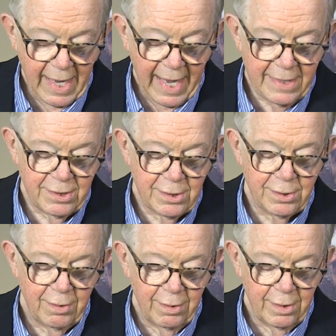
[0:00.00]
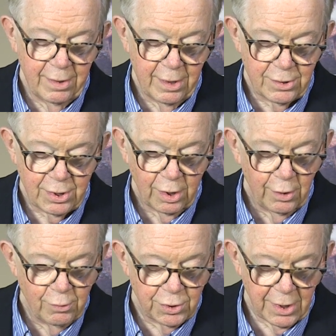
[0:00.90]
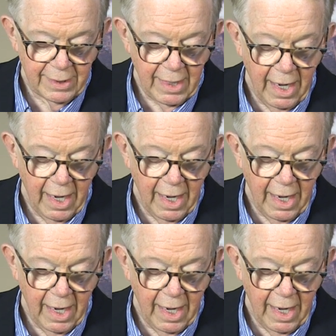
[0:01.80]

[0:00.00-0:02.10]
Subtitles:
as the solution